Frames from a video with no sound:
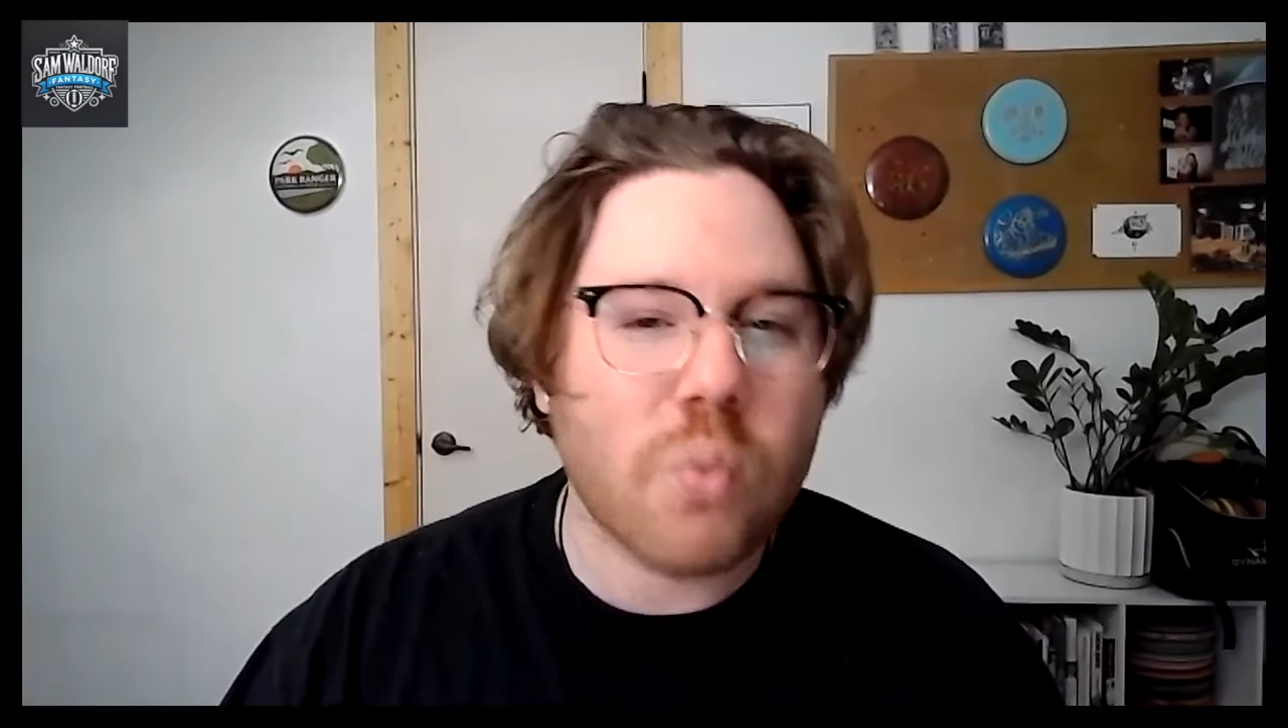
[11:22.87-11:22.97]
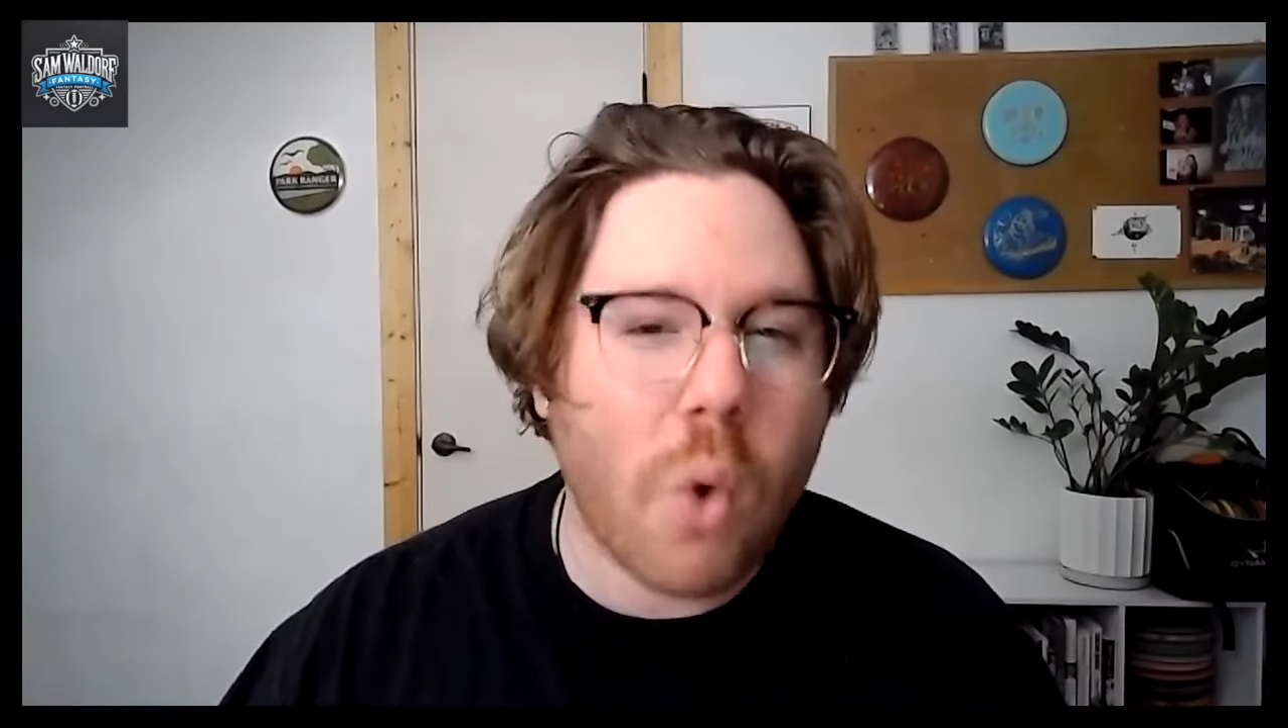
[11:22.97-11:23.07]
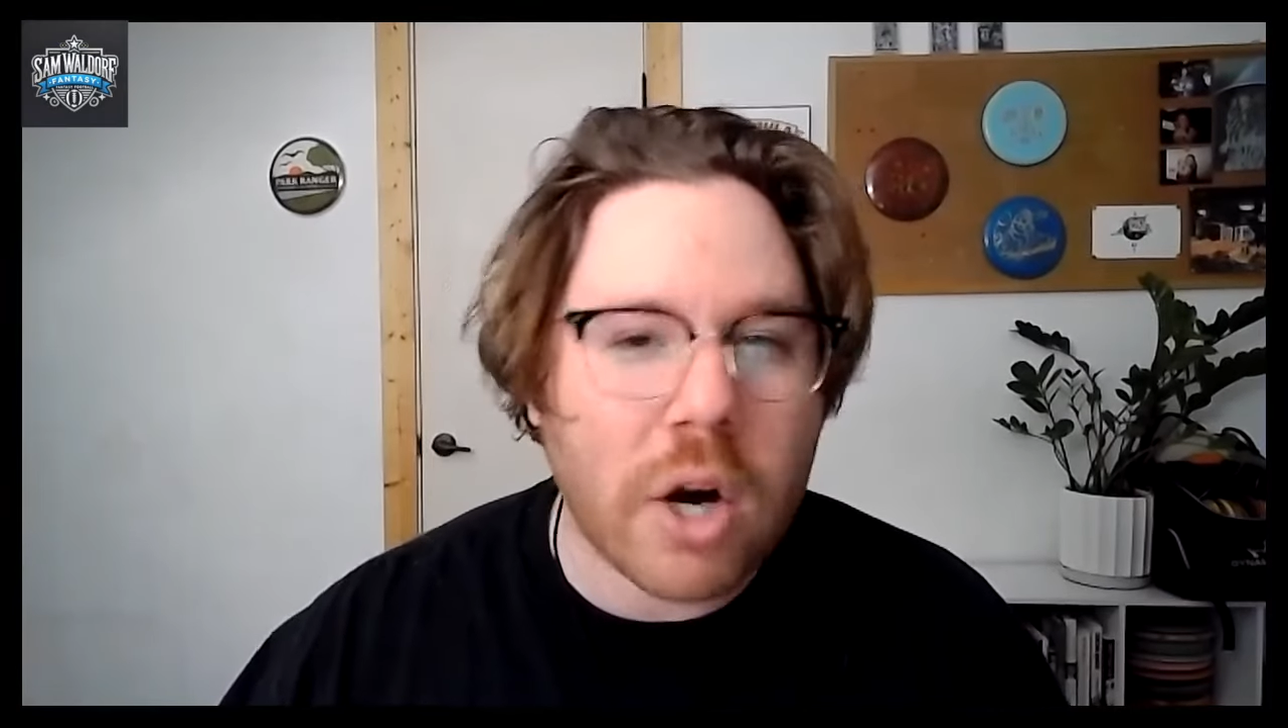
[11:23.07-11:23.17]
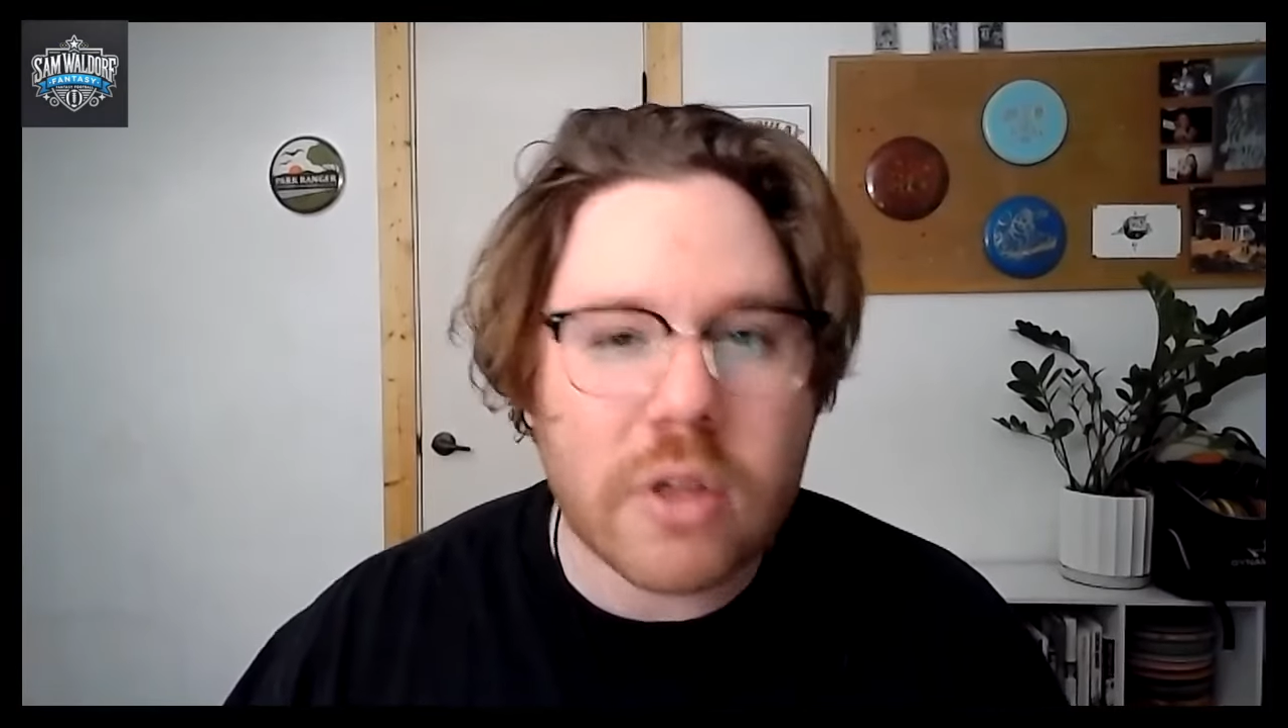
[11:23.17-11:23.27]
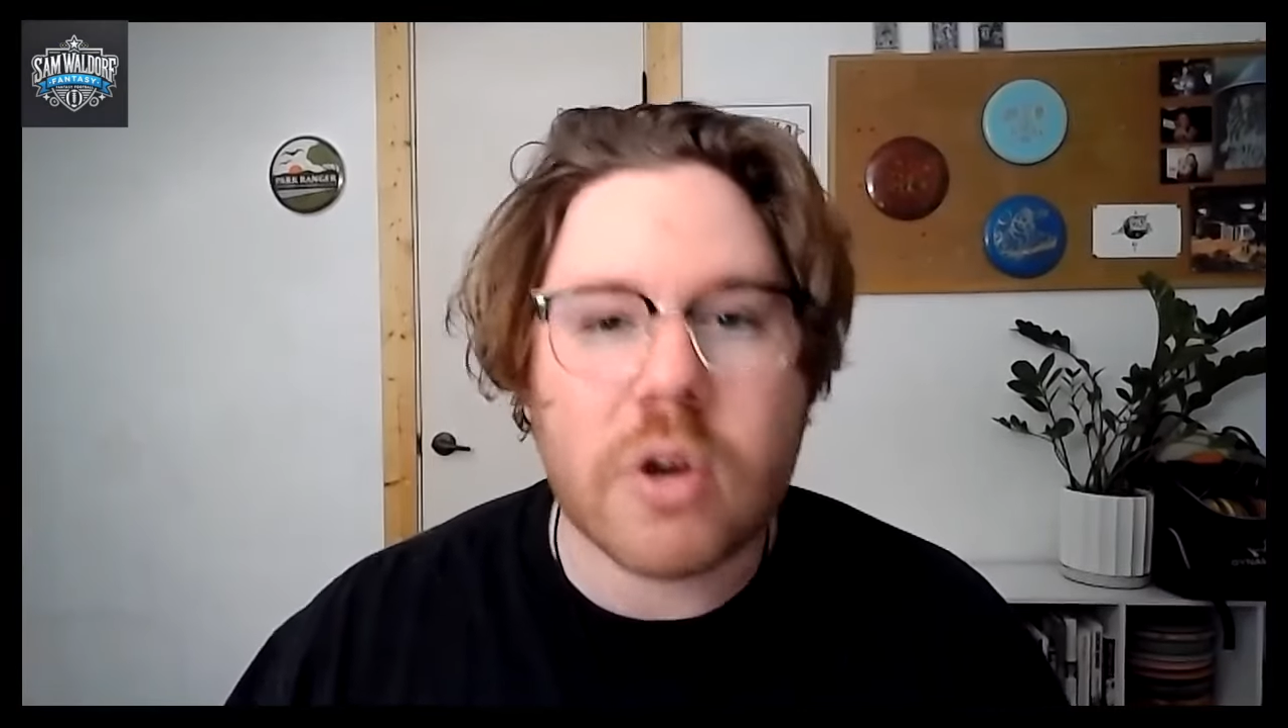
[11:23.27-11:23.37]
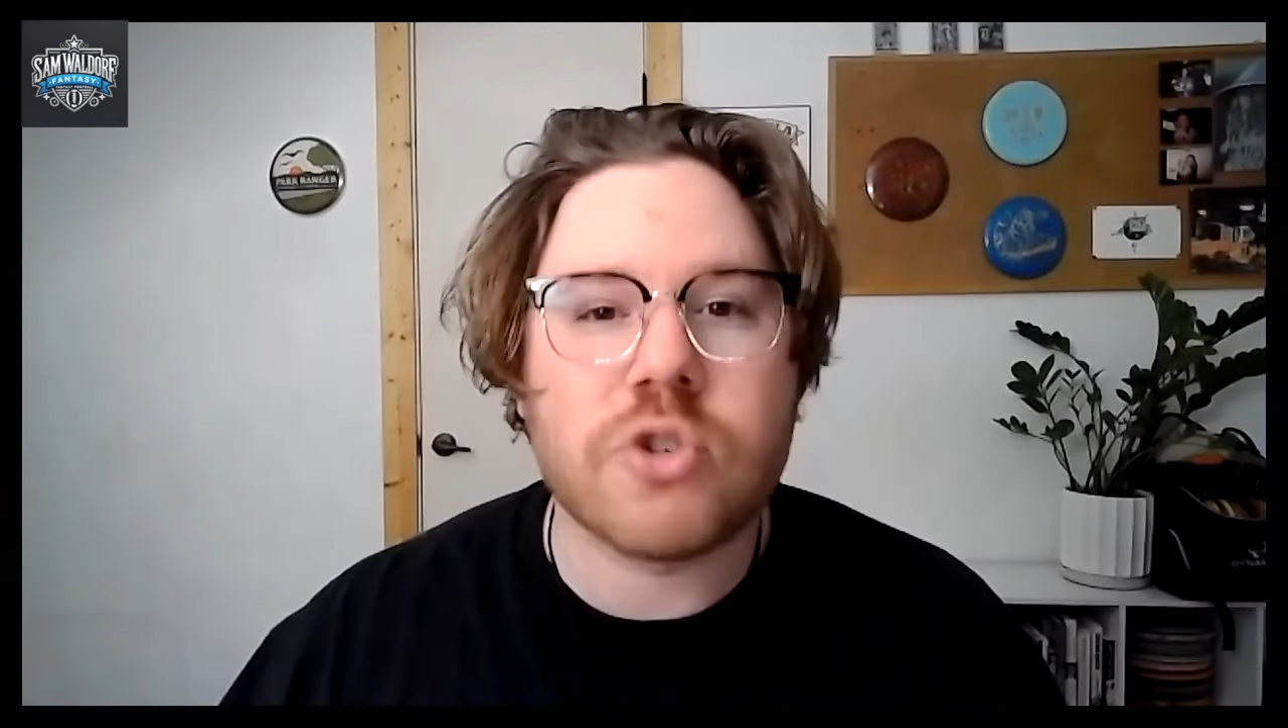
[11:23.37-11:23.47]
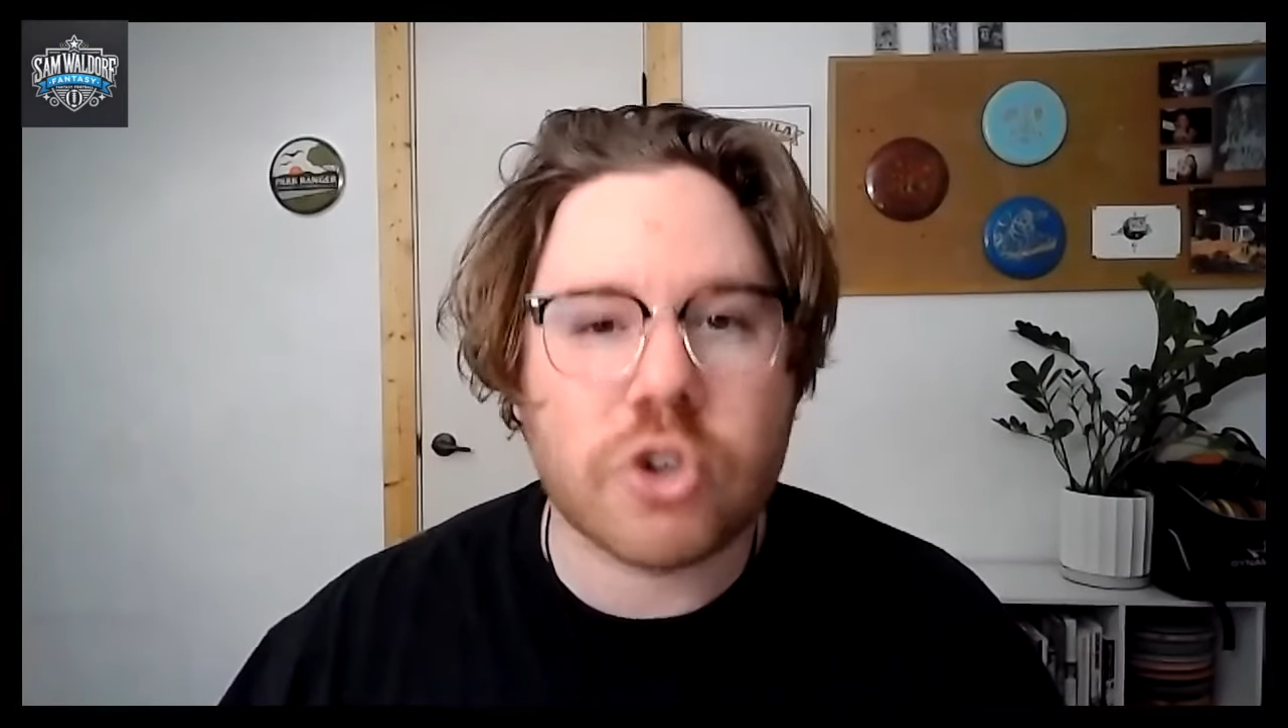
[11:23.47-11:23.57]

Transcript: one of those